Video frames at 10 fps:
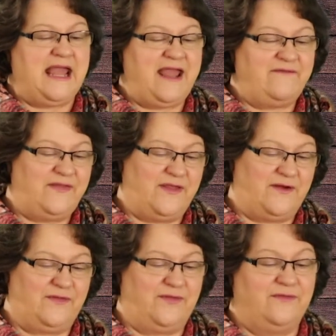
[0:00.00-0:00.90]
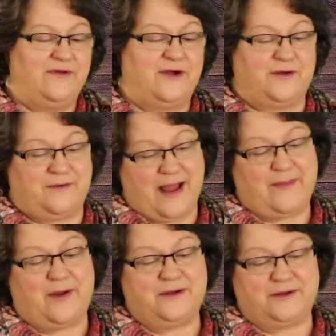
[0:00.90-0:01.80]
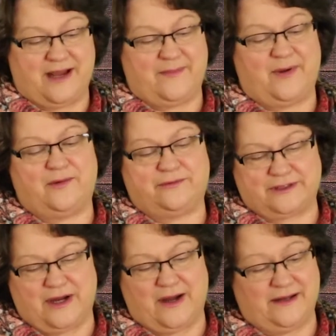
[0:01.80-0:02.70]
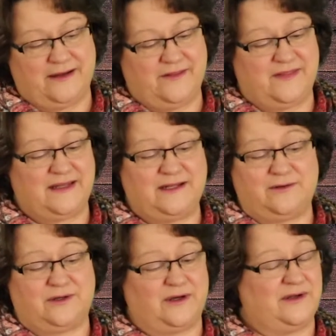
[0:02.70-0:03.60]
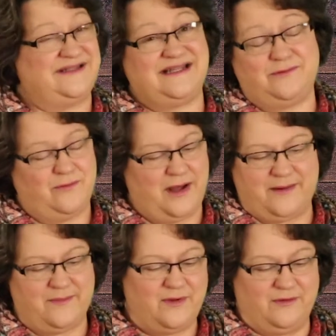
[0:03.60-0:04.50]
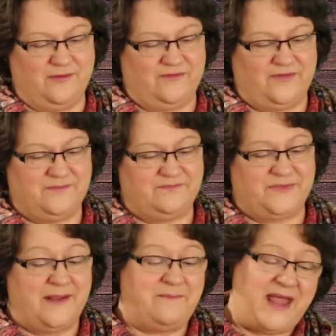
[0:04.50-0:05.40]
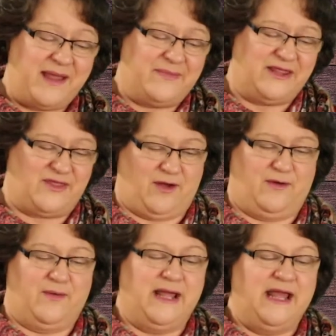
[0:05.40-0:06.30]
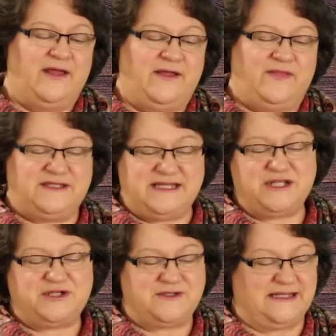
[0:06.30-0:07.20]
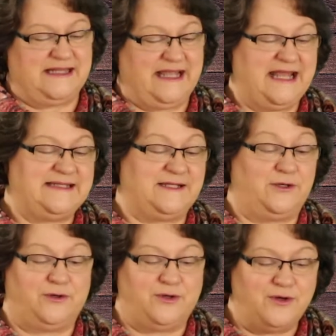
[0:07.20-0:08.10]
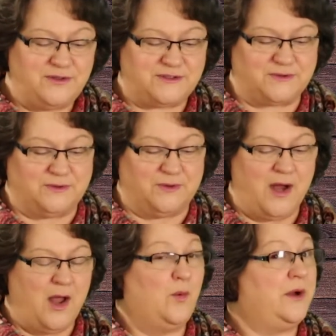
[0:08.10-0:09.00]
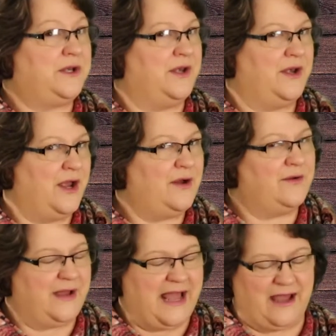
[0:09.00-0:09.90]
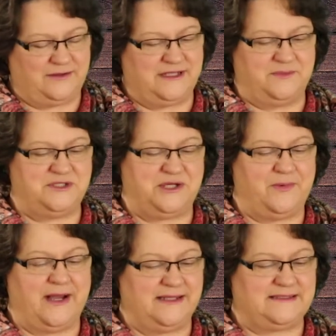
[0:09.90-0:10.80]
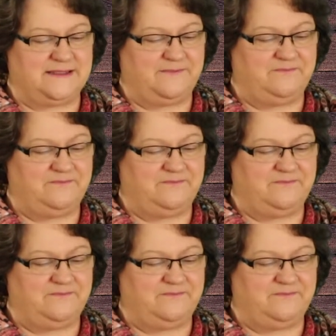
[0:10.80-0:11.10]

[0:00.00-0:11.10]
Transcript: Even though her grandma and grandpa were gone, the little girl didn't want to move. Maybe, though, the teachers and the kids in her new school wouldn't know how dumb she was.